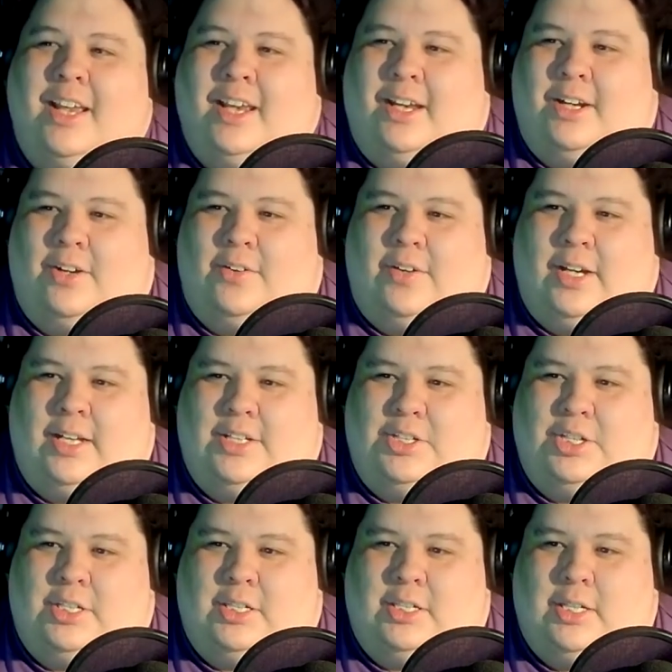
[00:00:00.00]
You know, it's
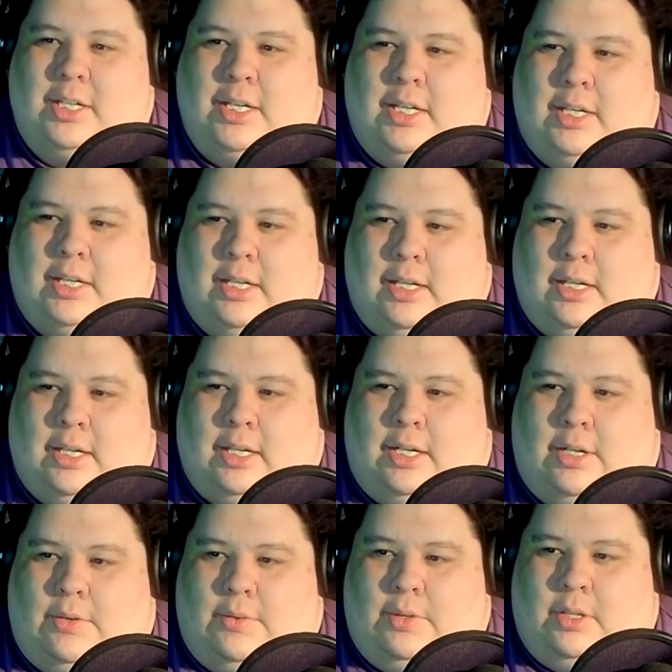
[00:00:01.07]
just, you
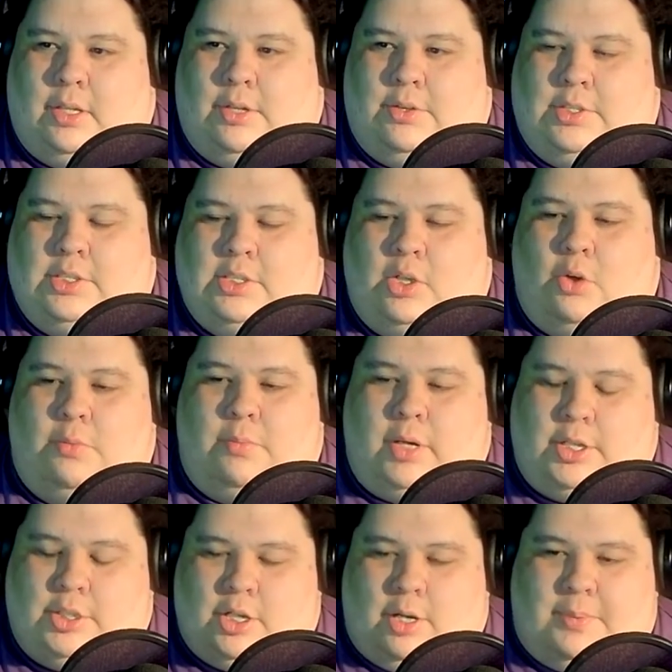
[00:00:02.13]
know, there's so
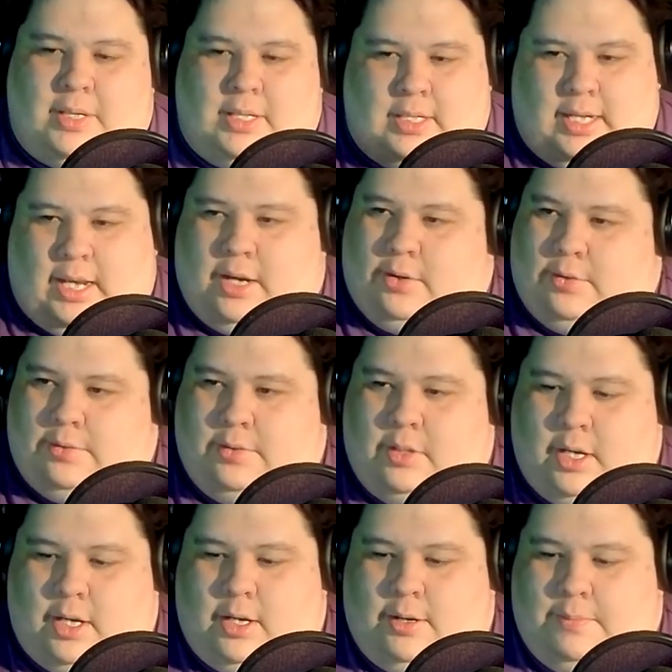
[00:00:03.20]
much up and down
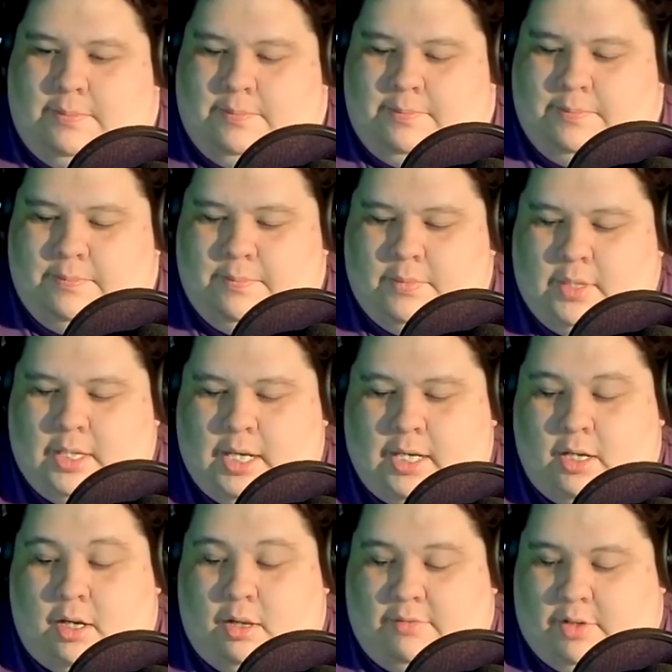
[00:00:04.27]
um, in
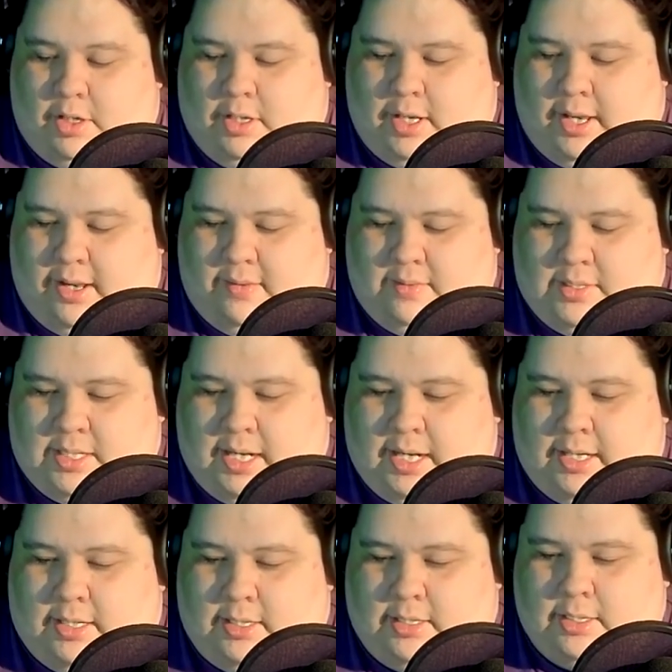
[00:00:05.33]
all of our lives,
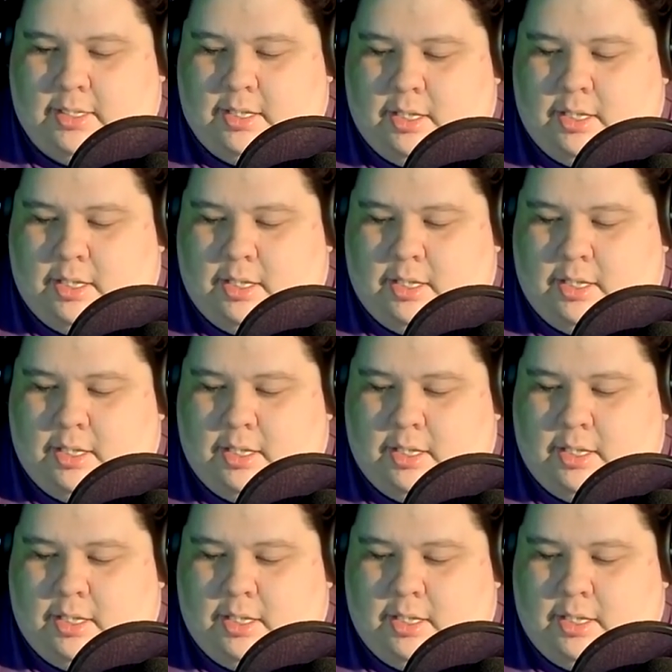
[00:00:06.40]
and